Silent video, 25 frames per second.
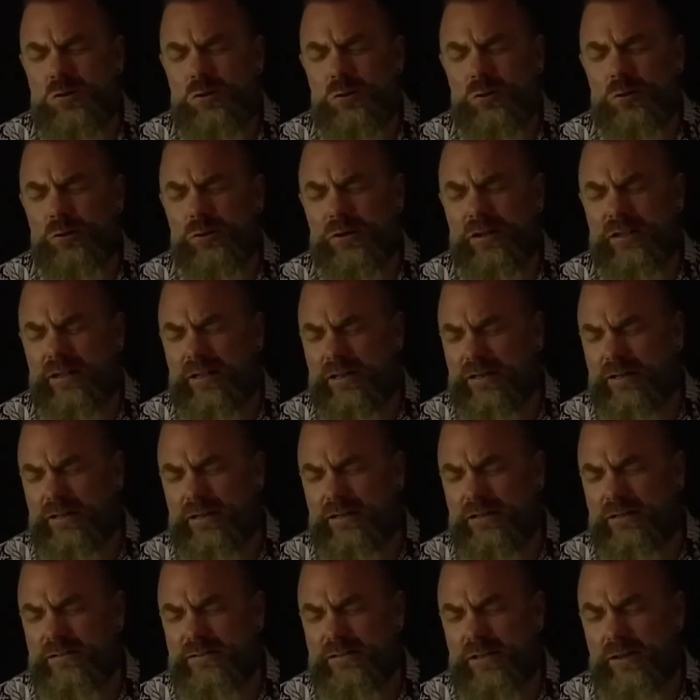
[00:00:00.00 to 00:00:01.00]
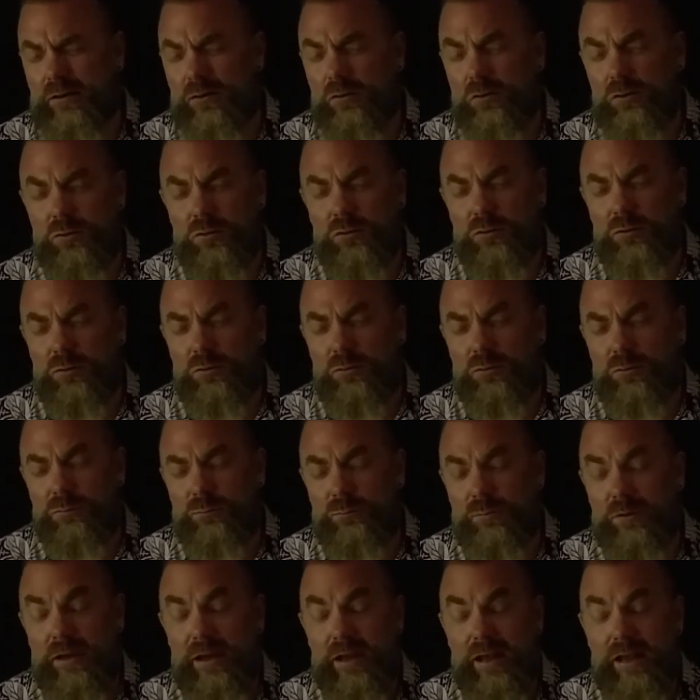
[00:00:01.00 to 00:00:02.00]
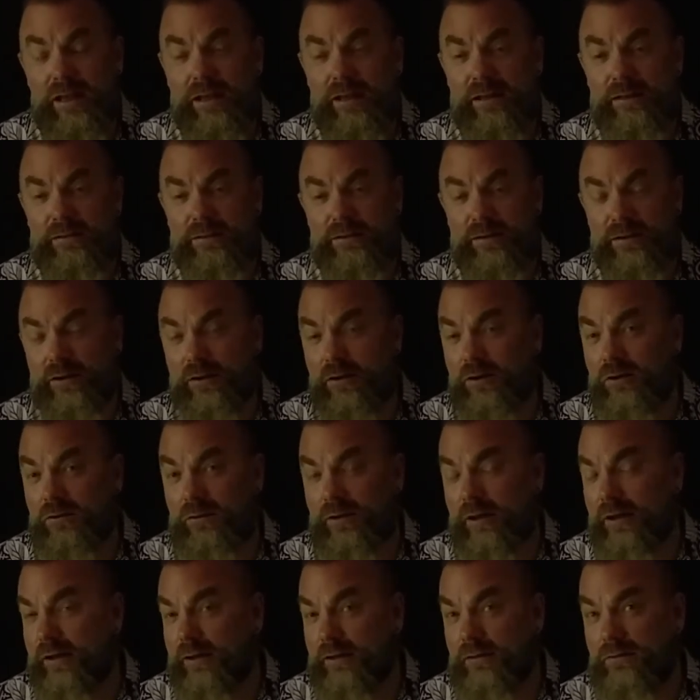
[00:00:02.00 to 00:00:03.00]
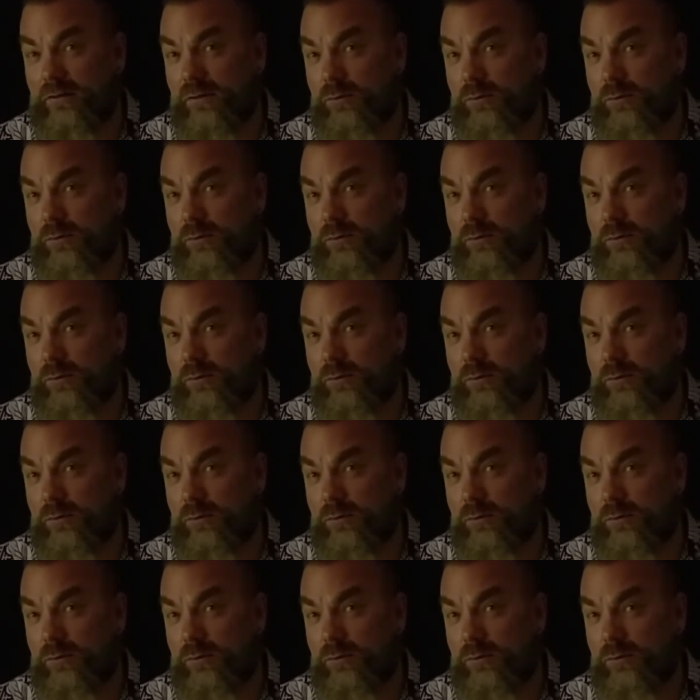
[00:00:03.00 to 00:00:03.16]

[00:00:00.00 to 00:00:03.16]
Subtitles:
or kitties at home, and they're like the